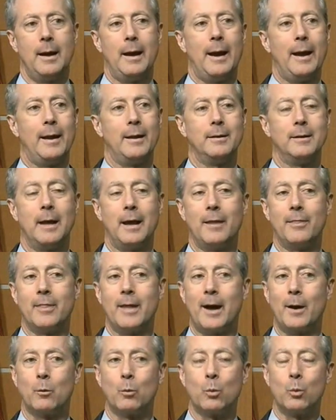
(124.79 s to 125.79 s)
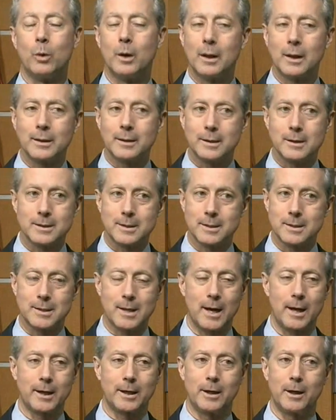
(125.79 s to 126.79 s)
And that willingness has
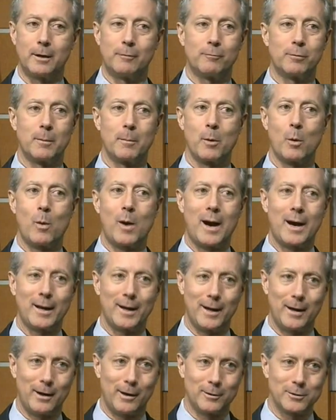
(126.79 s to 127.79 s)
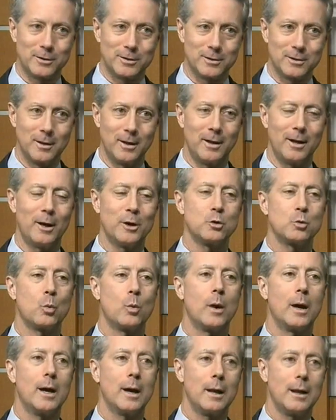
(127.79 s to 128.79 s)
got to come from the White House as
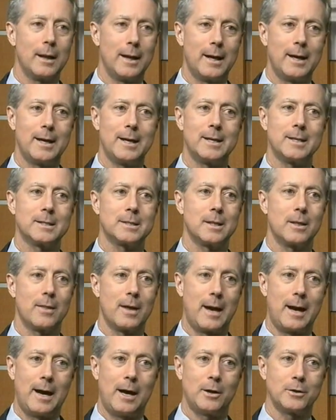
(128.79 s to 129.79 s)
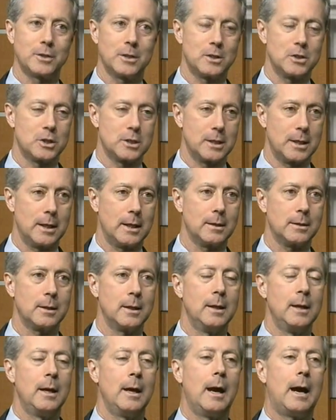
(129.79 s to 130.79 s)
well as the House and Senate.
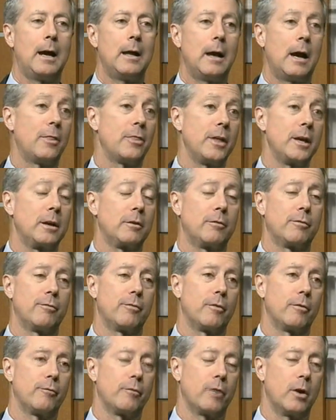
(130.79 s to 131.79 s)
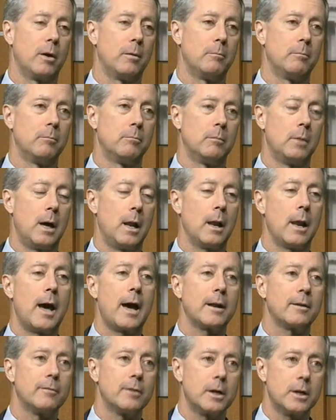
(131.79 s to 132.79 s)
I think from a
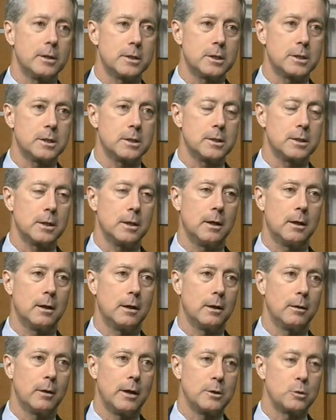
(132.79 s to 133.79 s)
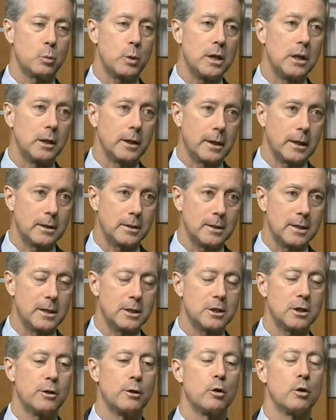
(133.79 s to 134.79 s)
lot of us, as we look at
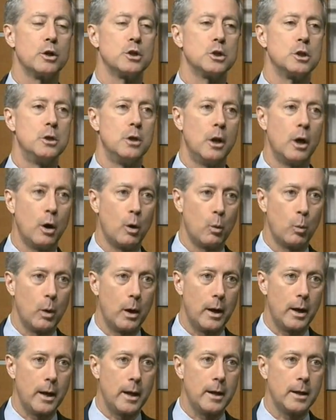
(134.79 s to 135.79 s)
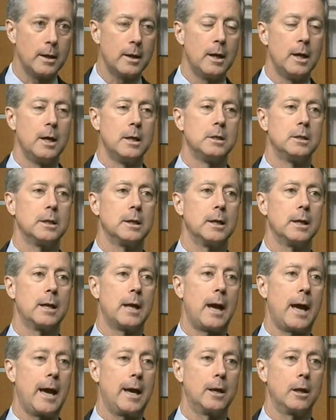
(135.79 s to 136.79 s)
this, there is no way to get
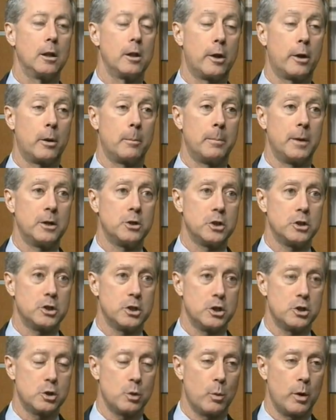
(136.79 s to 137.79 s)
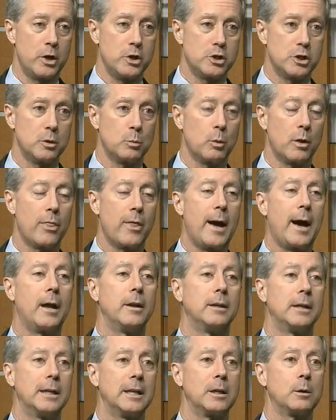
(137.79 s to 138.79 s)
a handle on our budget situation
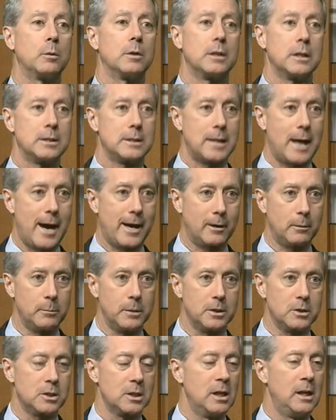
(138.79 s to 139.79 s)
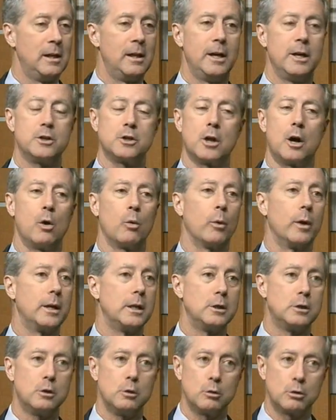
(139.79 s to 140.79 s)
without dealing with entitlements. It's
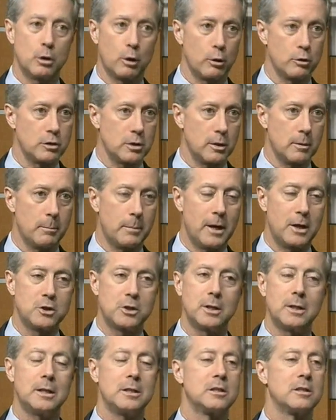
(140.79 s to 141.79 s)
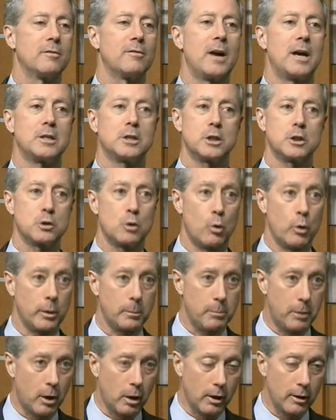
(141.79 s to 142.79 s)
already 2/3 of the budget. It's the fastest
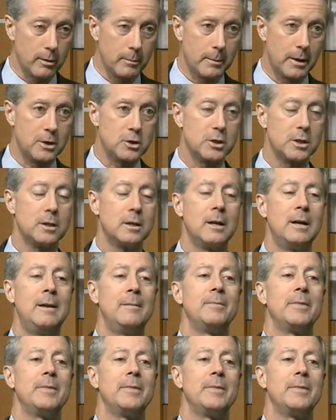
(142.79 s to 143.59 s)
growing part of the budget.